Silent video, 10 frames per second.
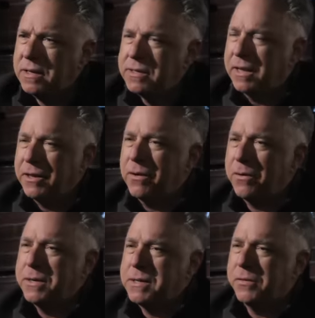Just like they're
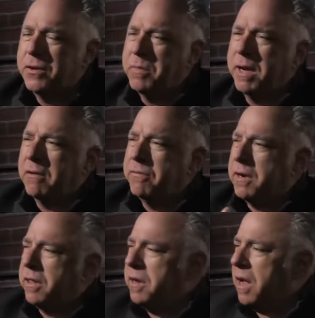always out there making
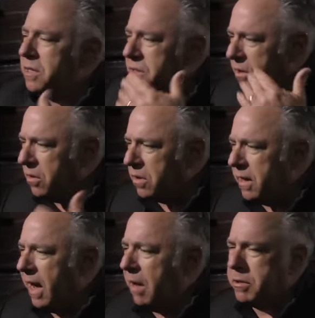fun of the nuns and the
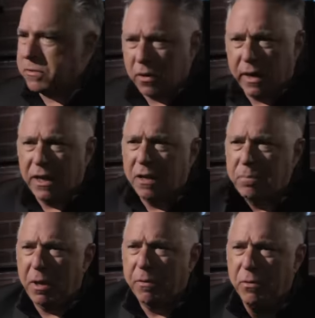old habits for
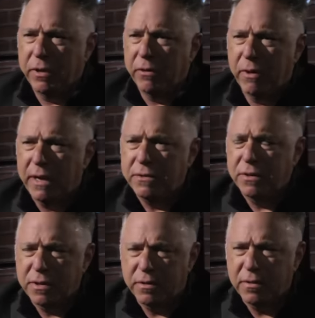hitting people with
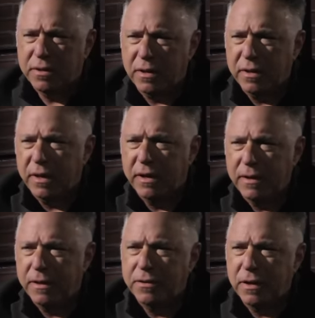erasers
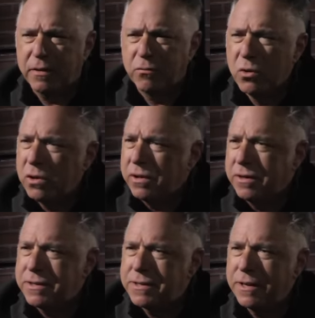and
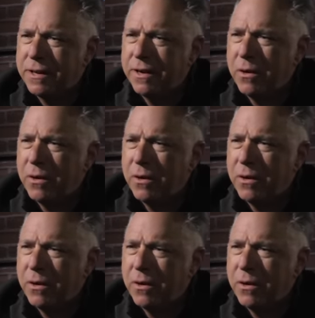rulers,